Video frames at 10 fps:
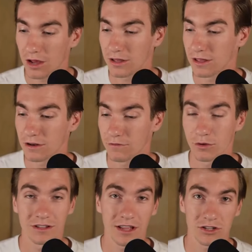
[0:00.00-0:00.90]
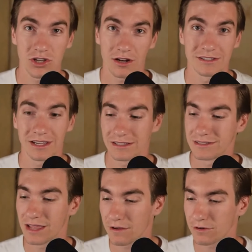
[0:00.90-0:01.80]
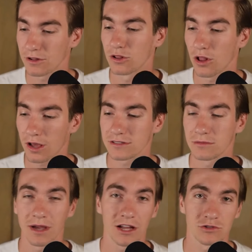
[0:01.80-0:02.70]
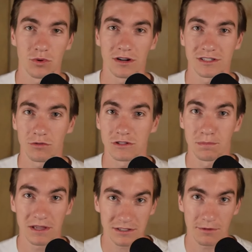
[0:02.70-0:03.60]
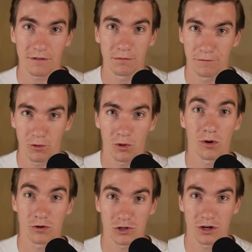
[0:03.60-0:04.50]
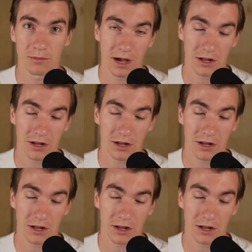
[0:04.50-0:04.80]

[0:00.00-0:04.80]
on an interview with the Tennis Channel, he said he's never lost a match where someone's pissed him off before or during a